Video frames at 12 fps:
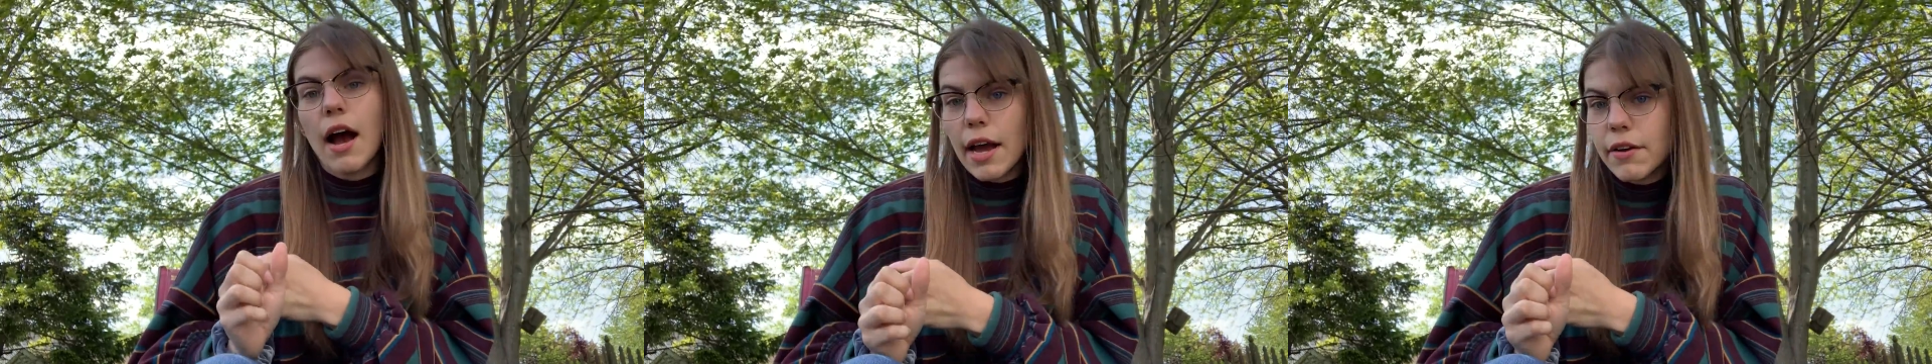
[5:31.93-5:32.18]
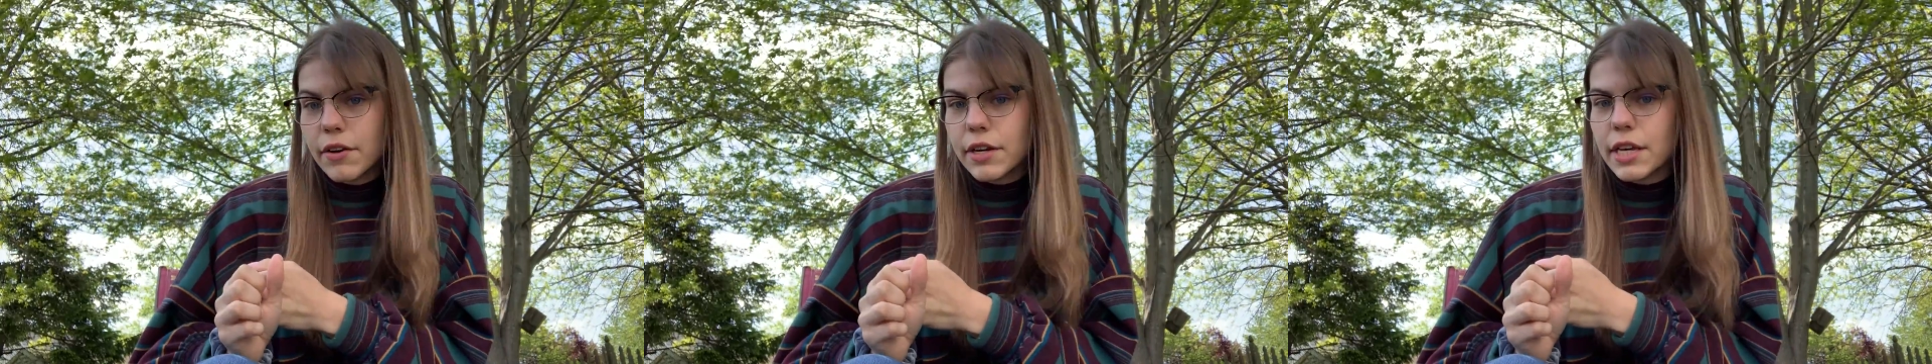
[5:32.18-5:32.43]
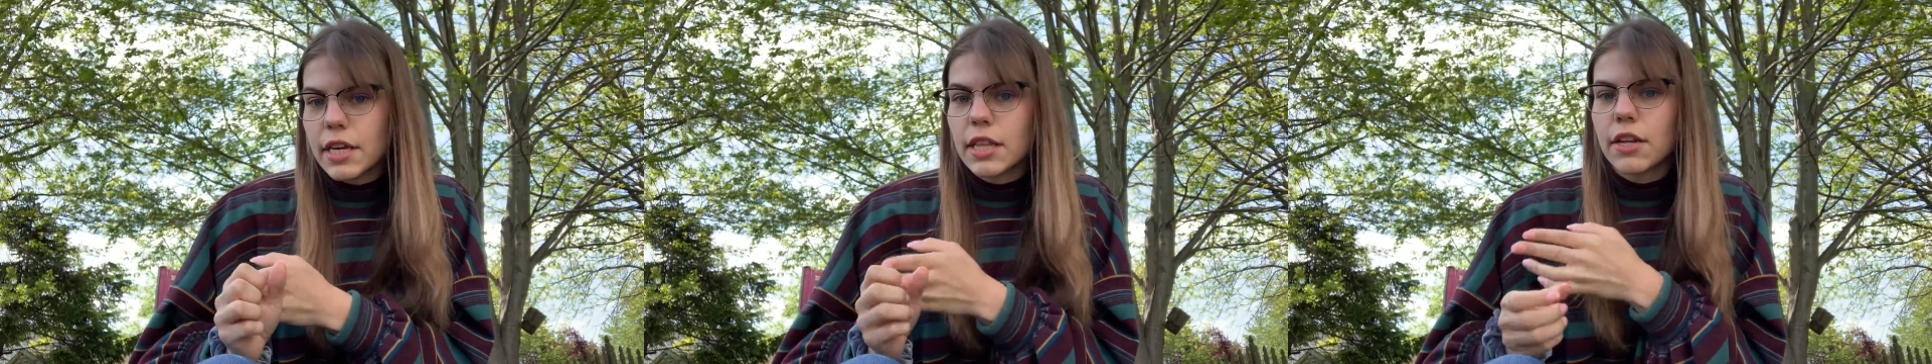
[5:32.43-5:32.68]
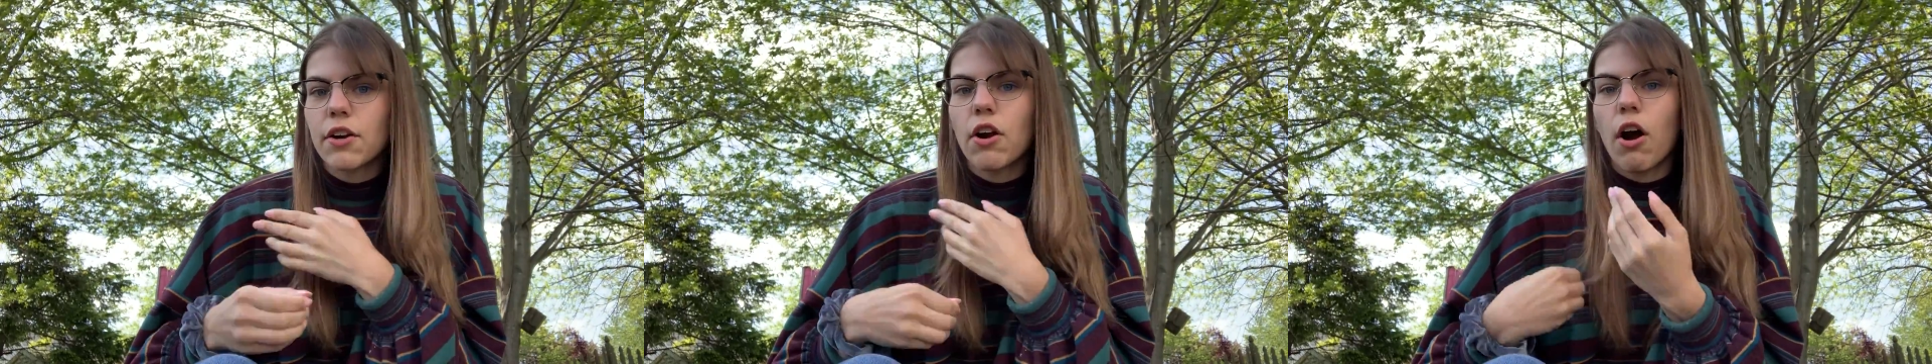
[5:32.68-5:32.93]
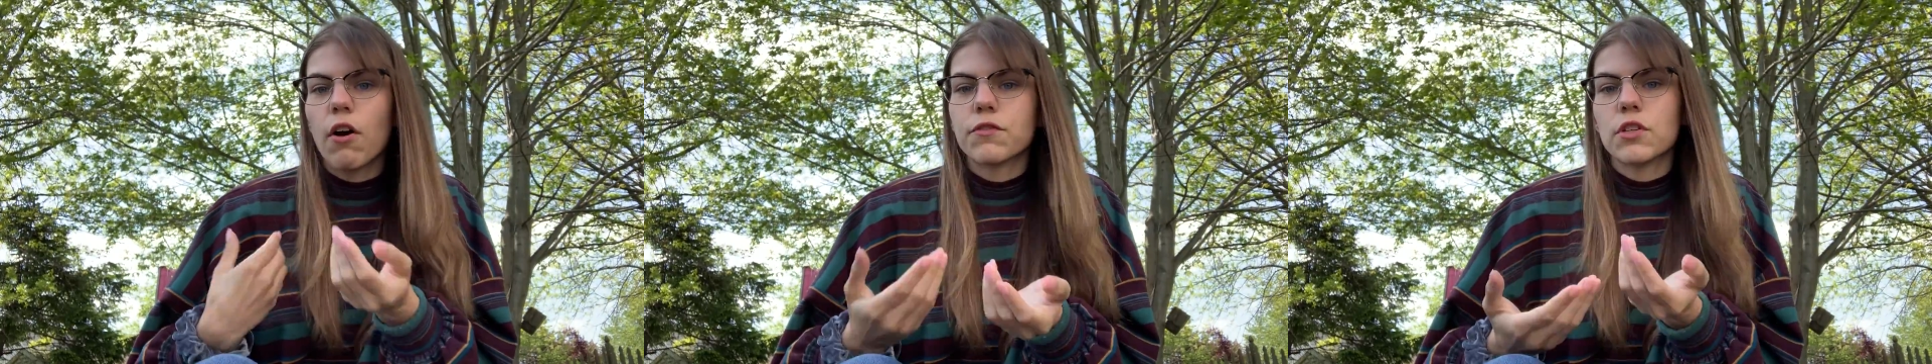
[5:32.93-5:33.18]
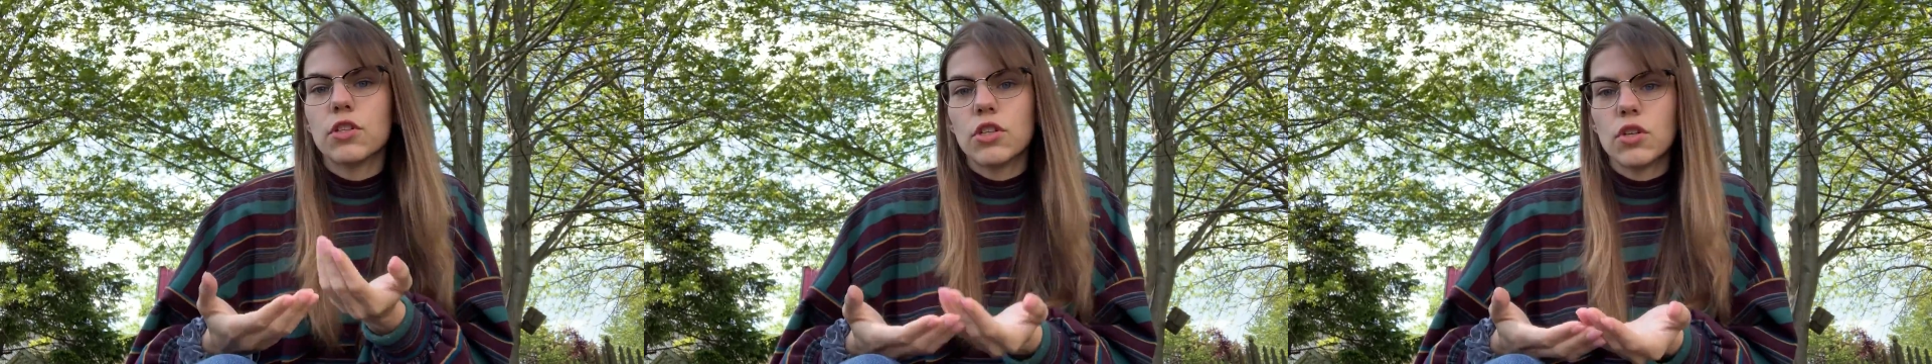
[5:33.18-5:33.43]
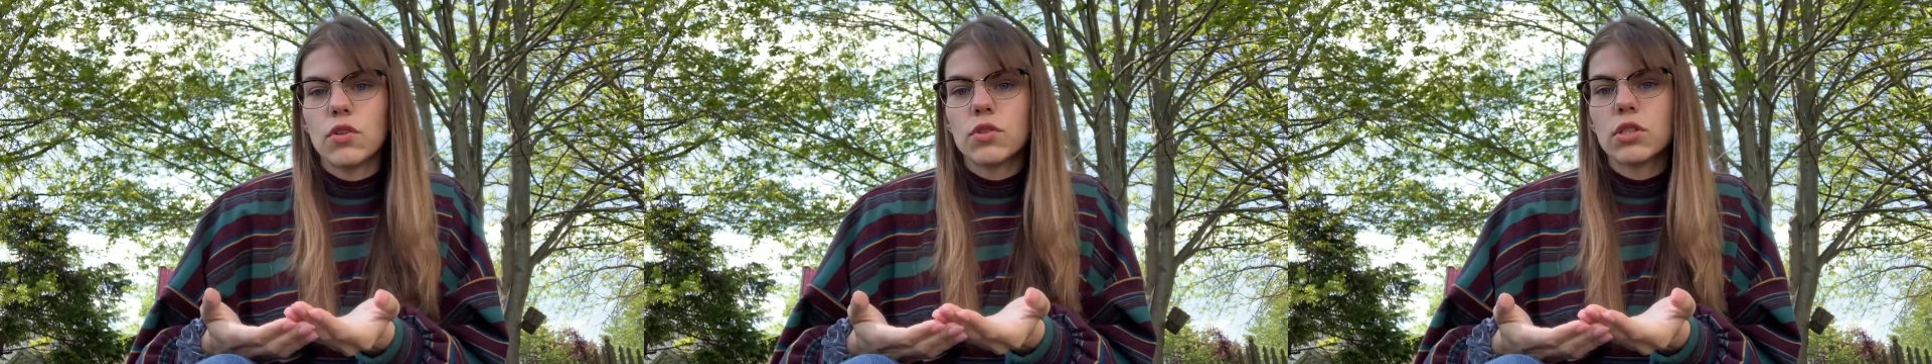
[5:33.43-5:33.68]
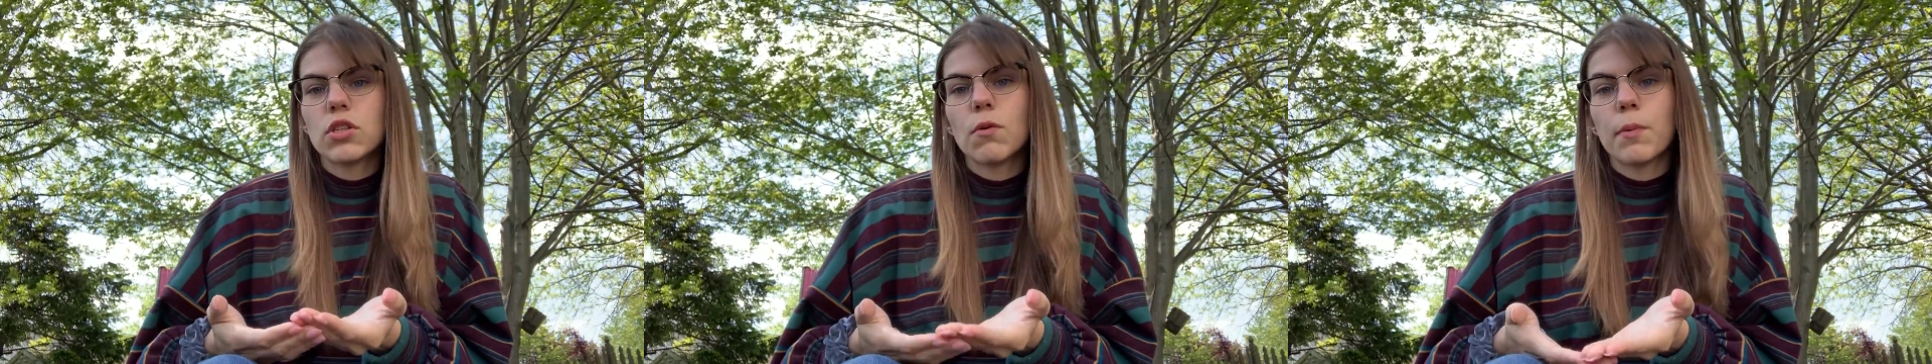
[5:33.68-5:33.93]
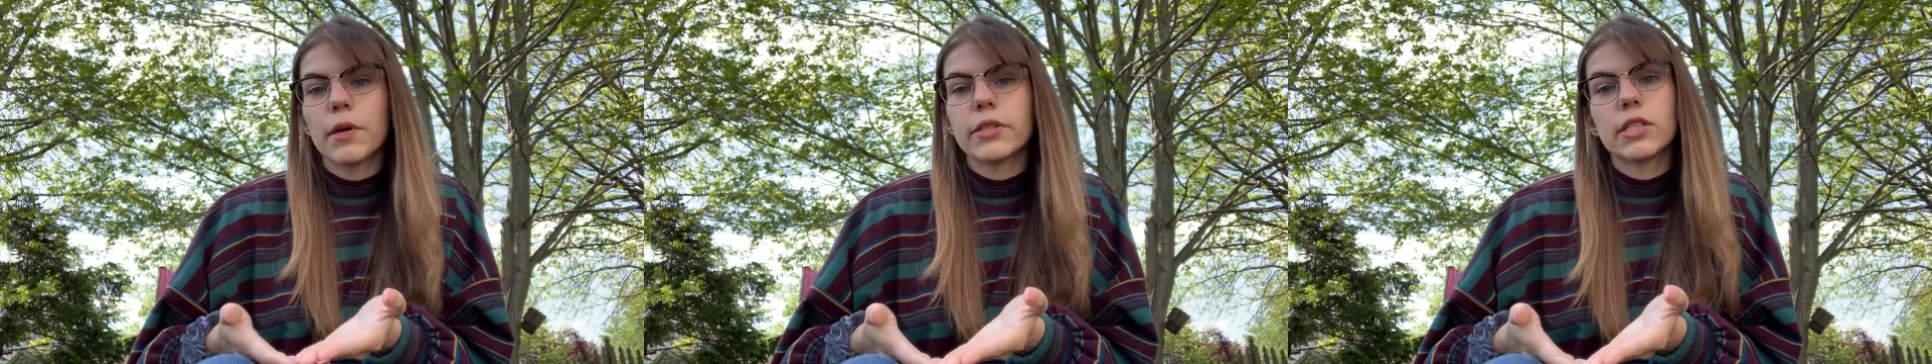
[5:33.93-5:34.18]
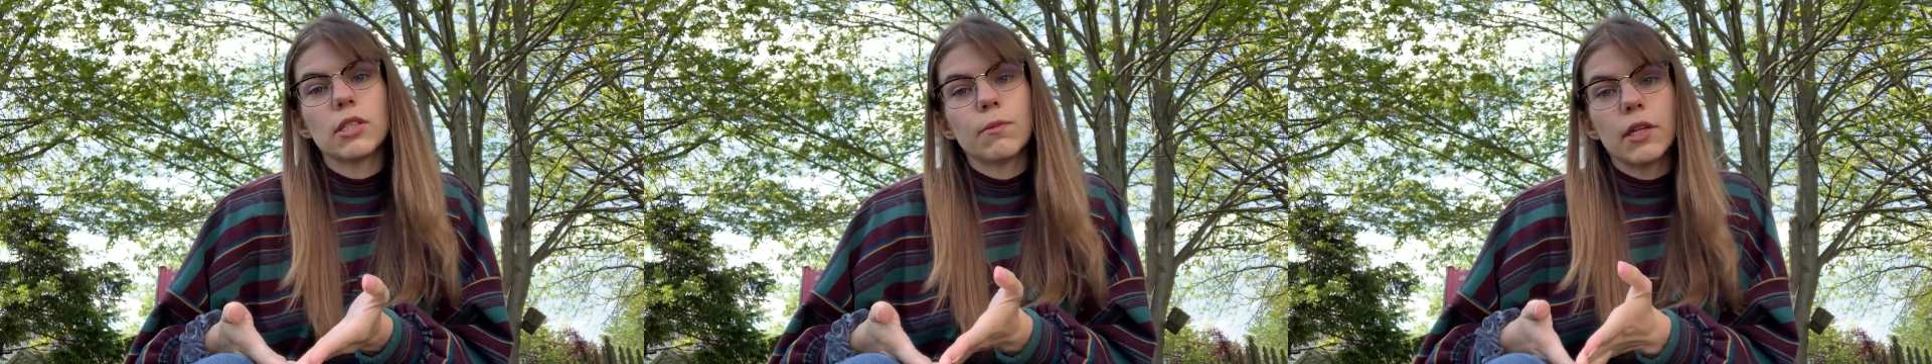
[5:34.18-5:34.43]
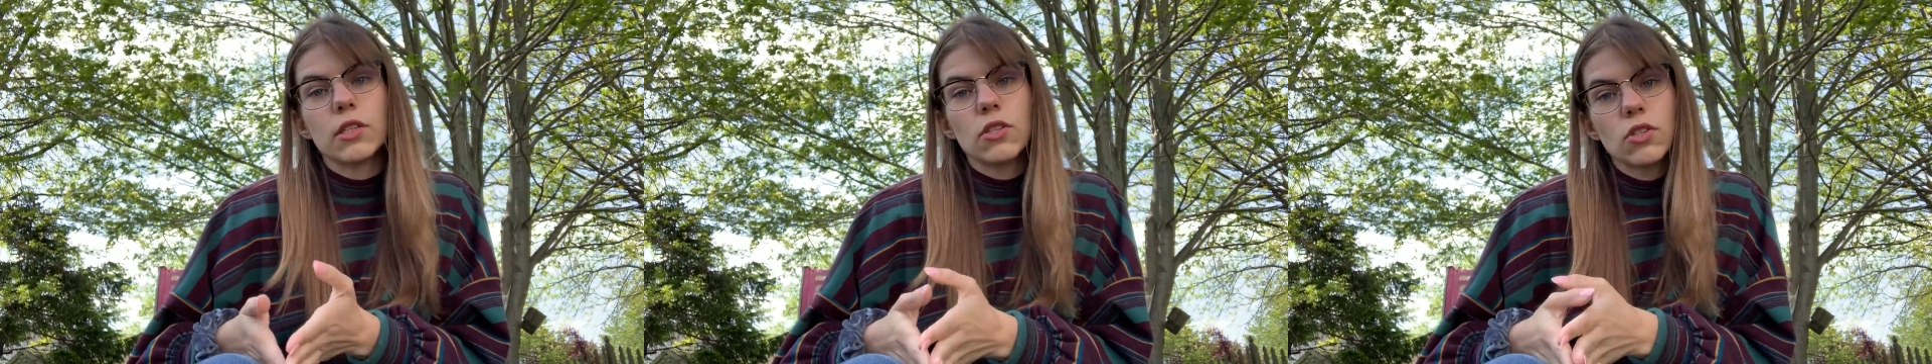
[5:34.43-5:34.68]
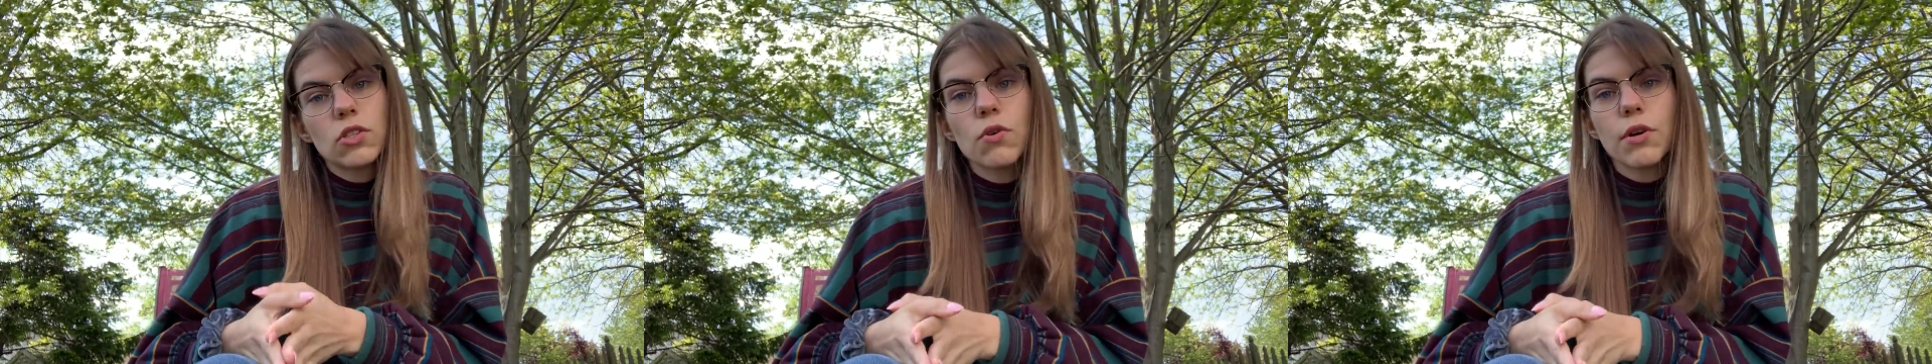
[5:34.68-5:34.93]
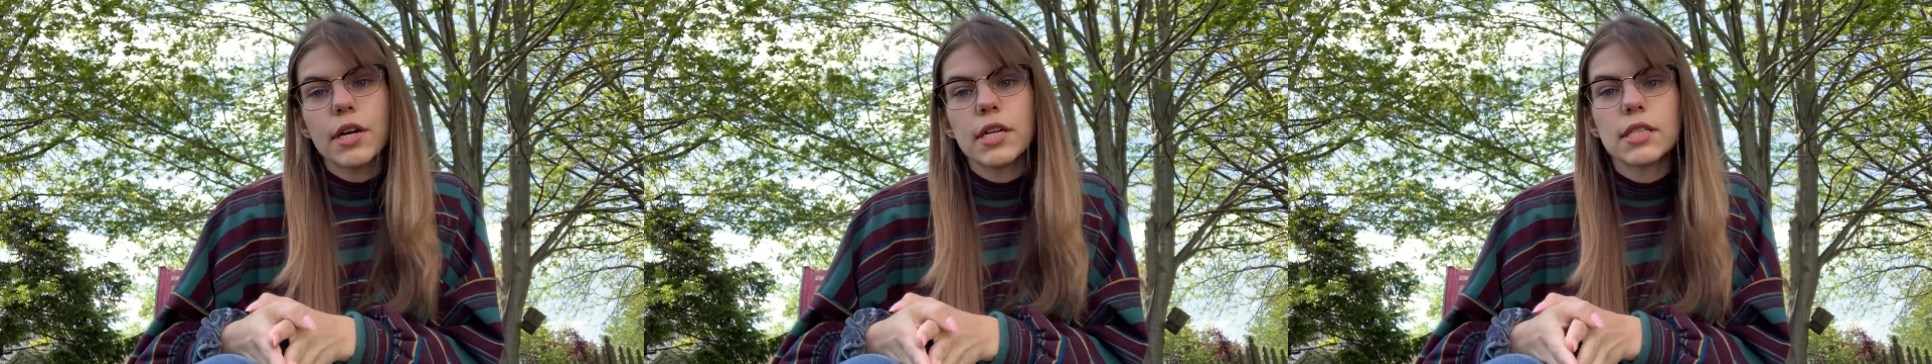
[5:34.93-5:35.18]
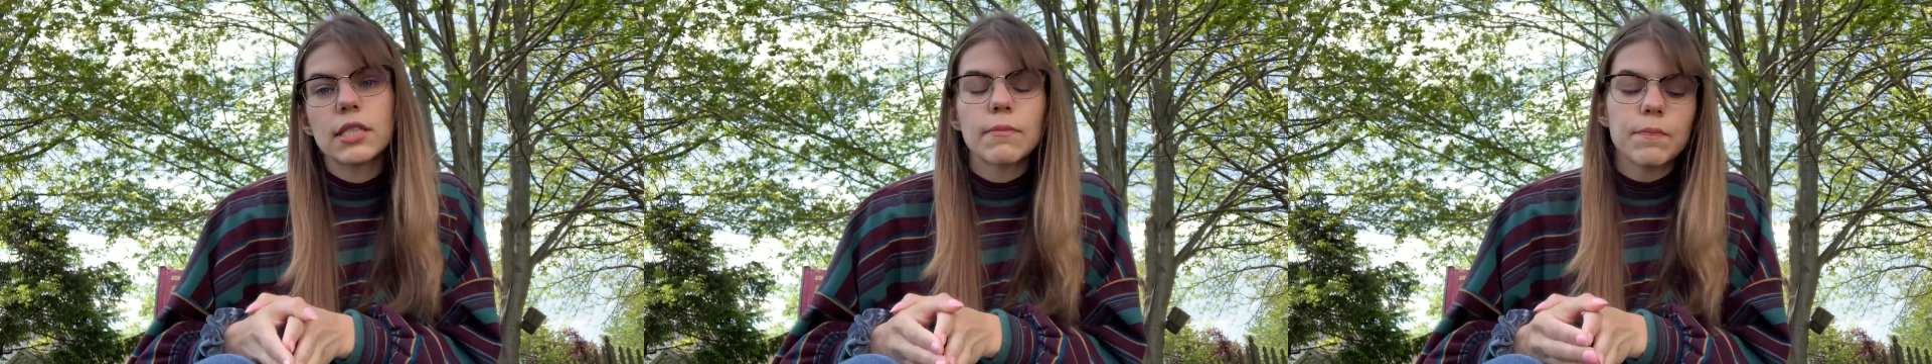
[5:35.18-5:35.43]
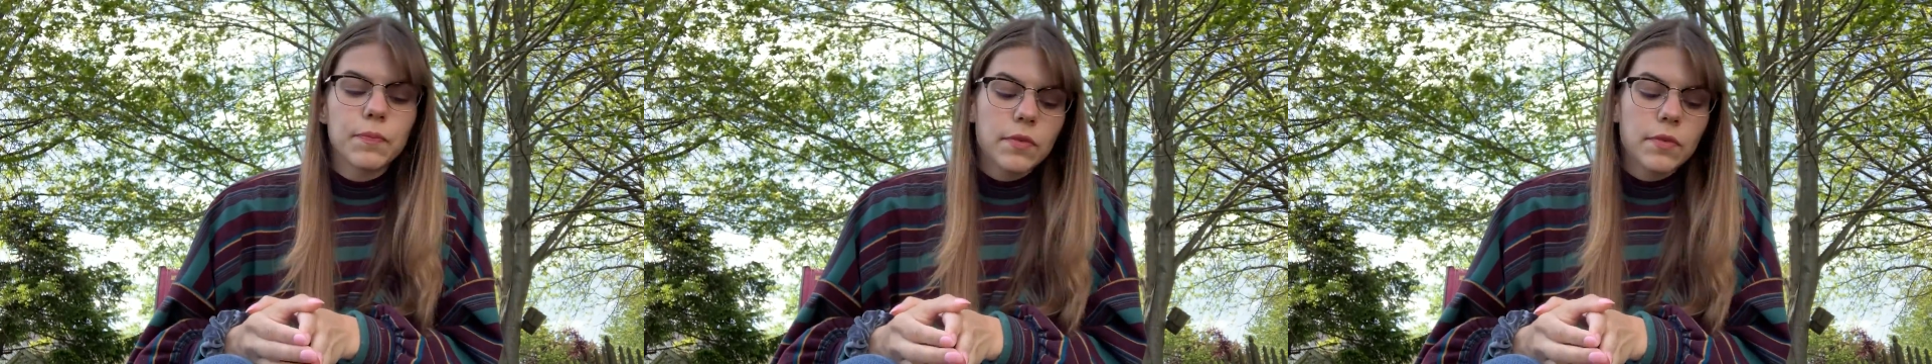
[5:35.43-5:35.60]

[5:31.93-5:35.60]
irony that are often used to build suspense in stories.